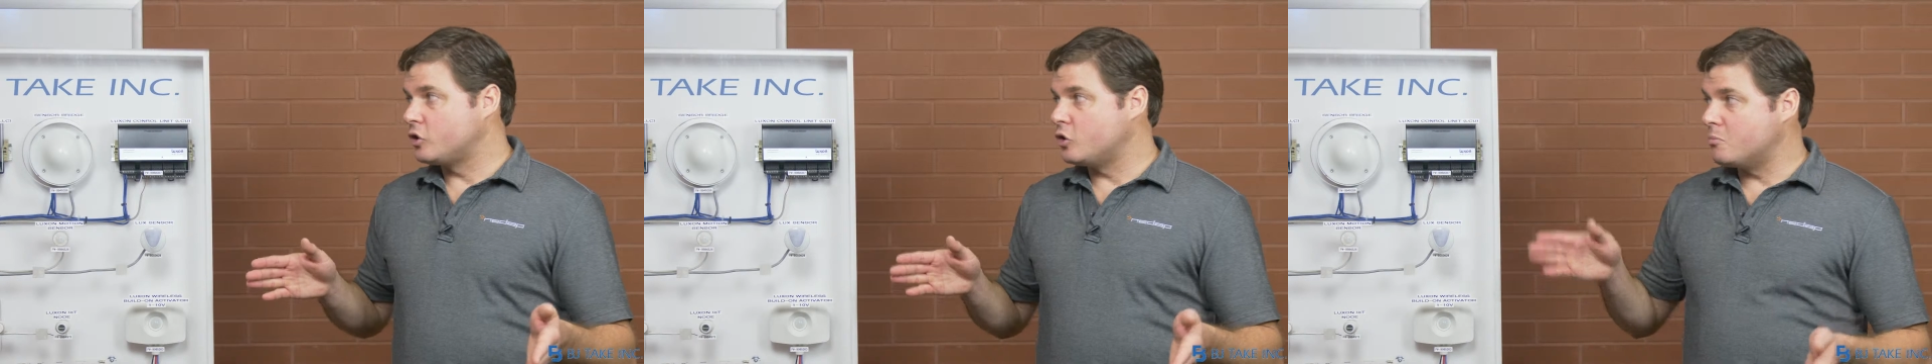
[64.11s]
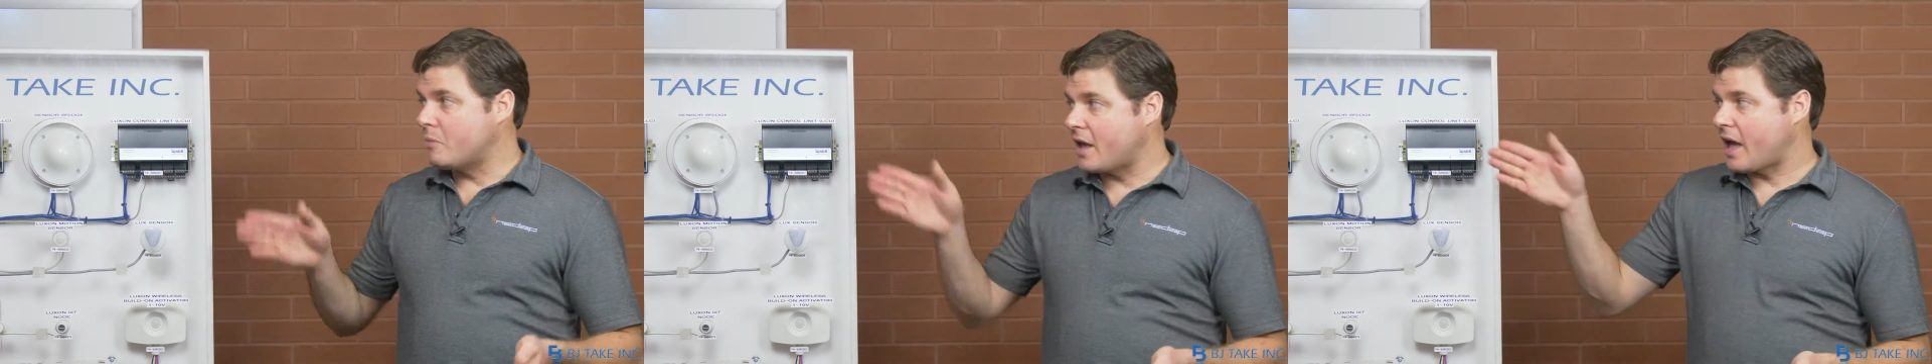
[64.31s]

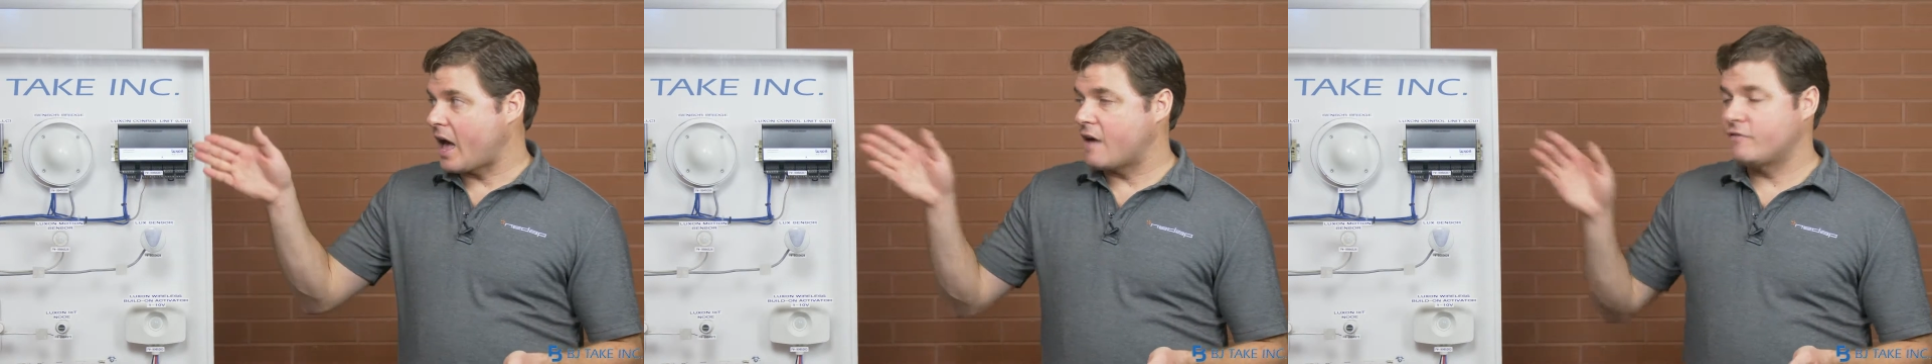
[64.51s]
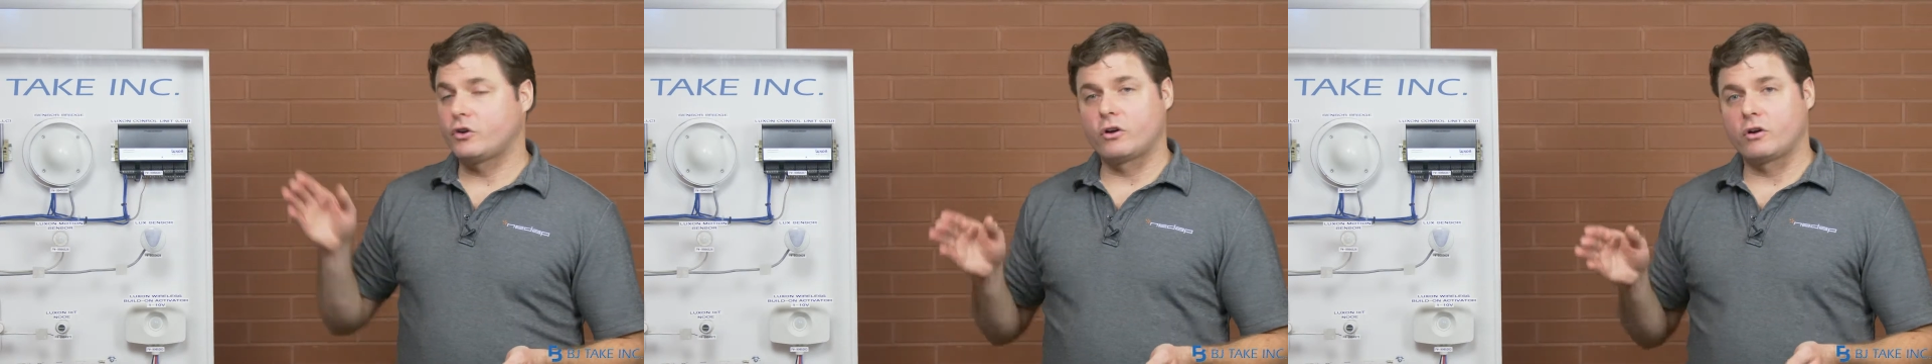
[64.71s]
you may
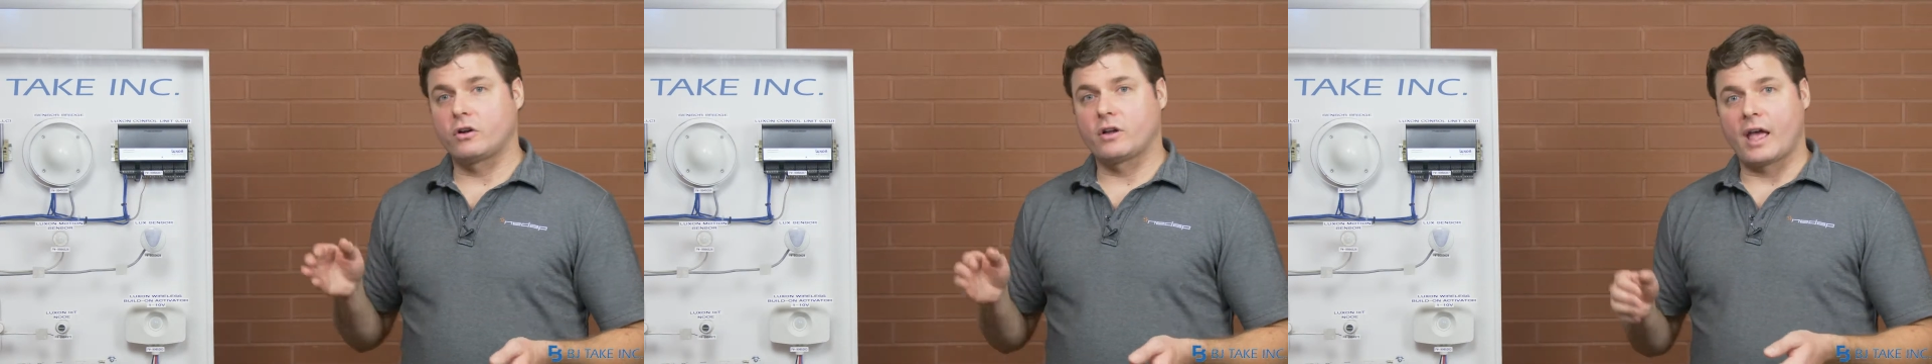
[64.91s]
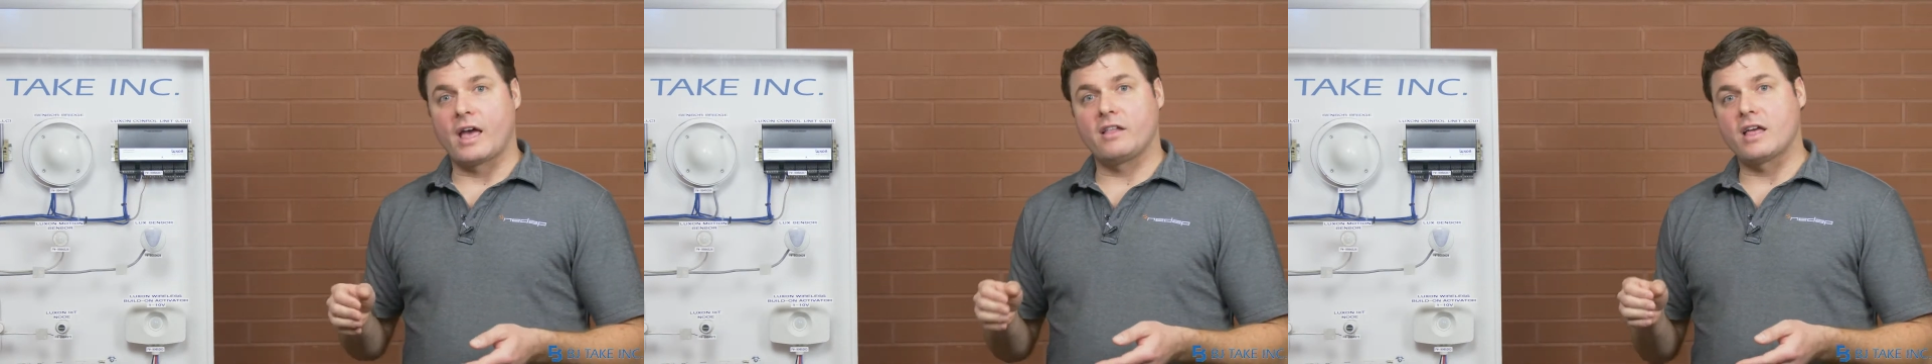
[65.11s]
have
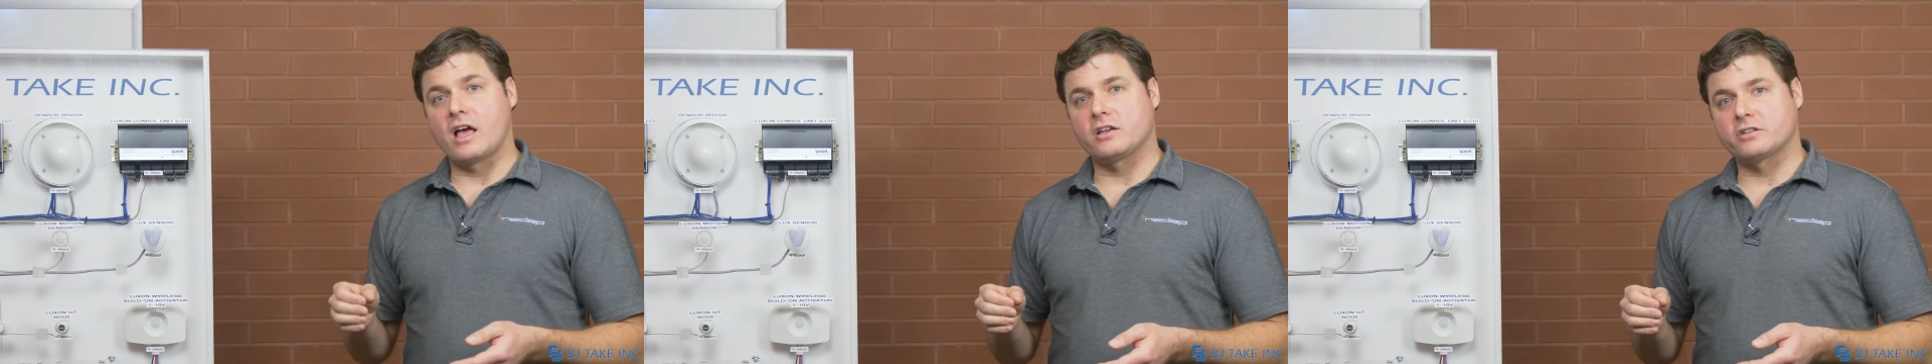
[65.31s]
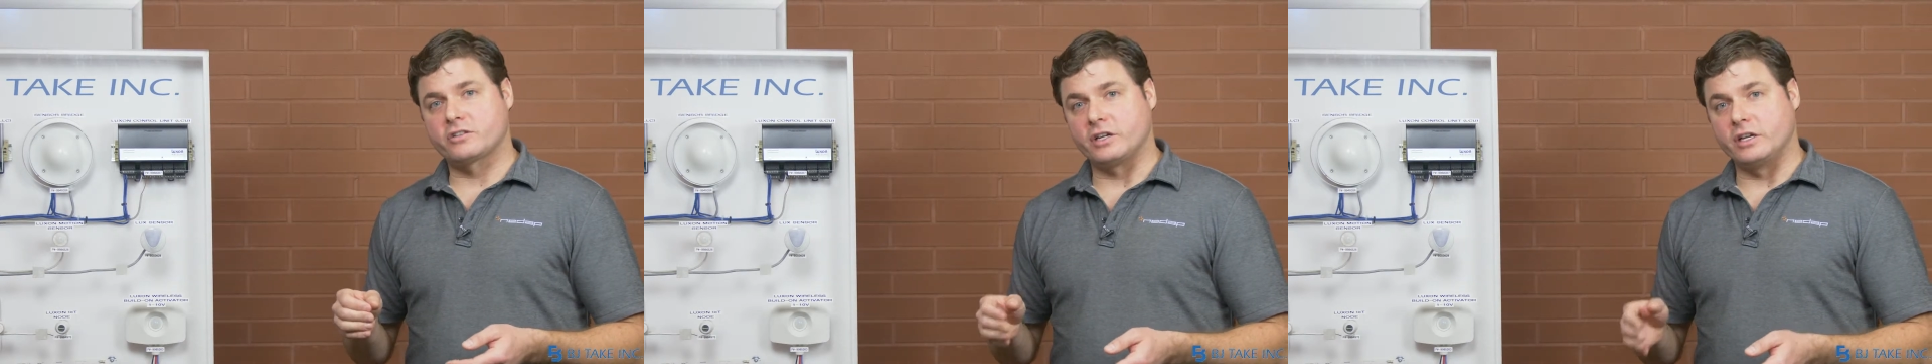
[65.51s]
your
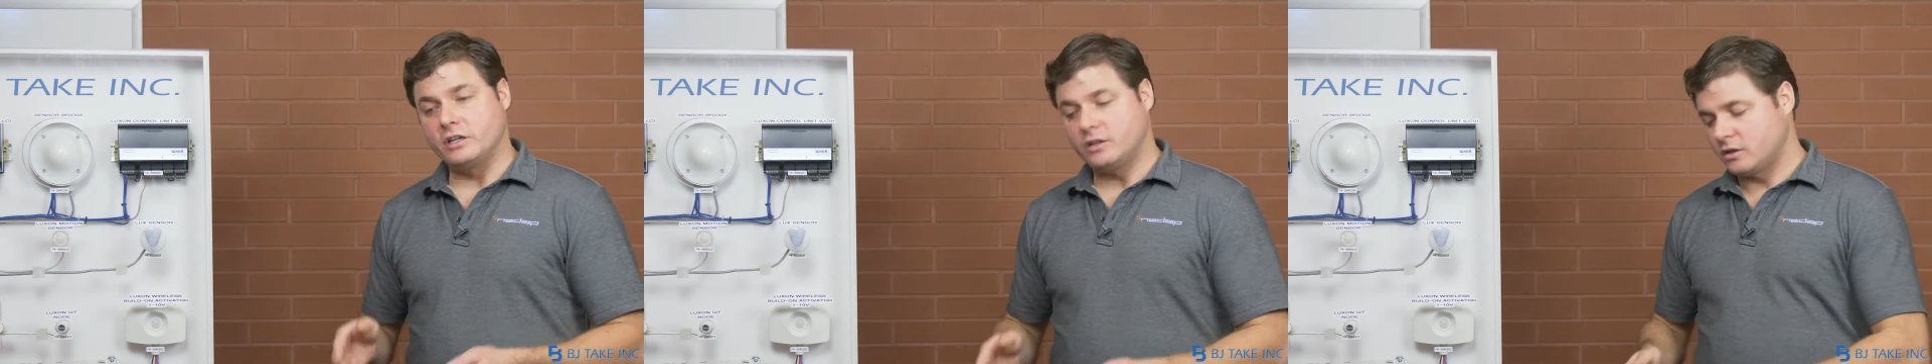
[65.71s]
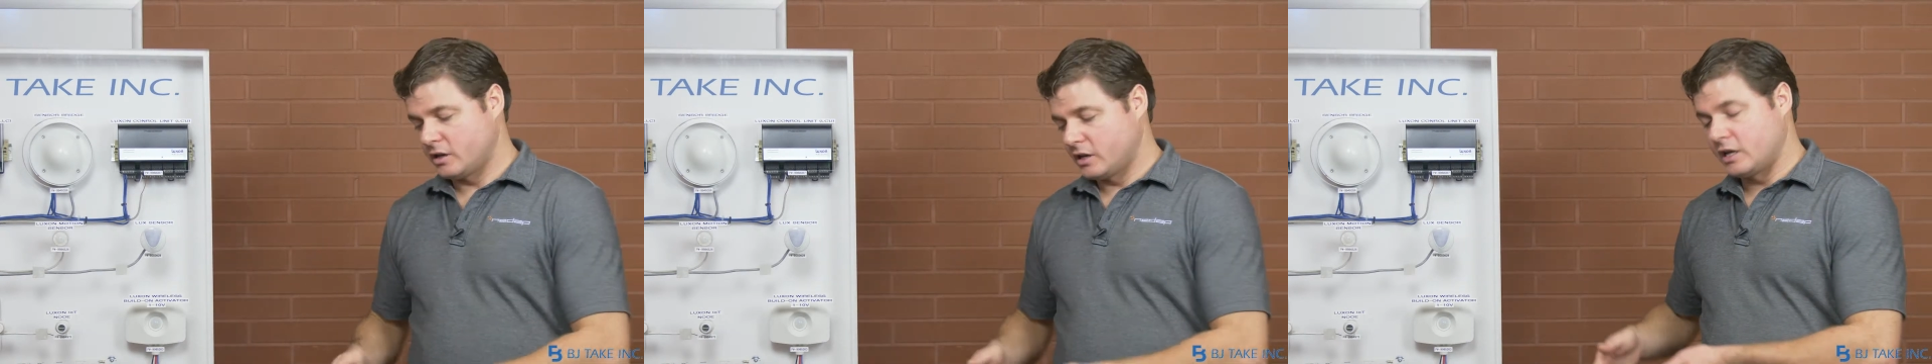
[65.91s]
LLC